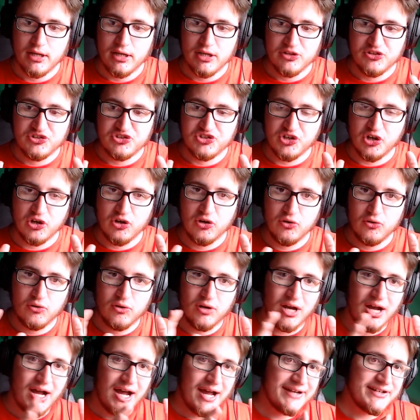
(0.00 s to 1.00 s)
So
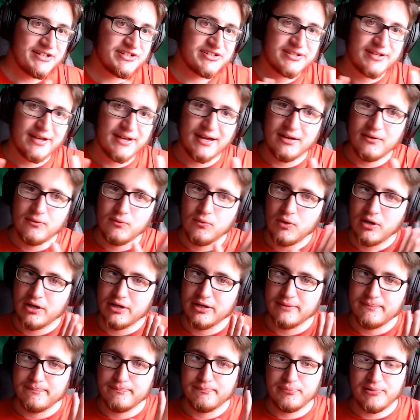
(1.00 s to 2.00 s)
I just kind of want
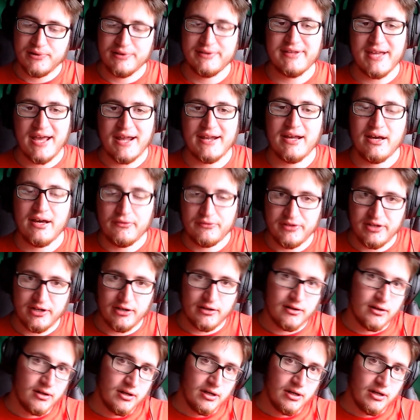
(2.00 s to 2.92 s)
to put that out there.